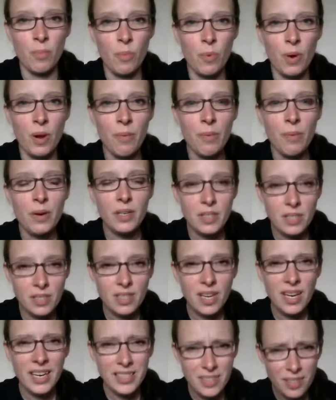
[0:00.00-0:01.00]
We were
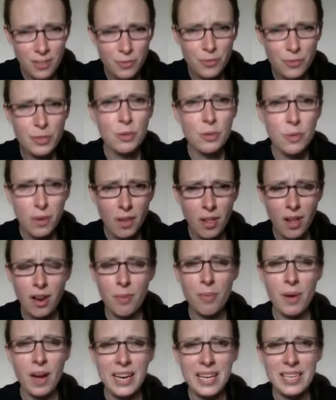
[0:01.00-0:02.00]
designed to fuel
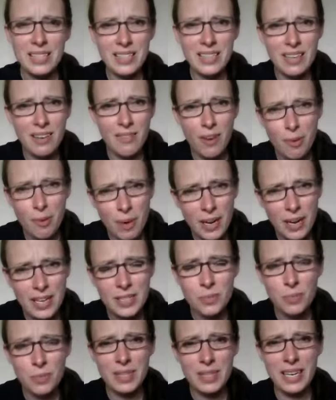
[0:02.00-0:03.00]
our bodies and give our
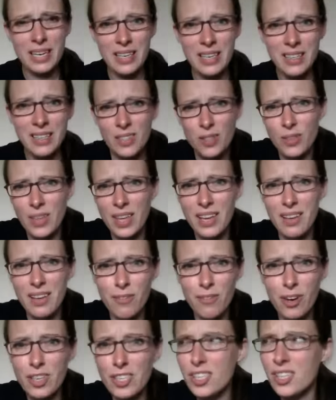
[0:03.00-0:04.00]
bodies what they need so they
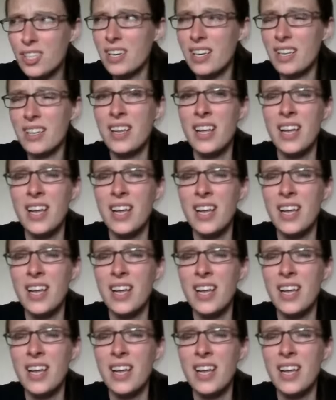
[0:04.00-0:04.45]
can function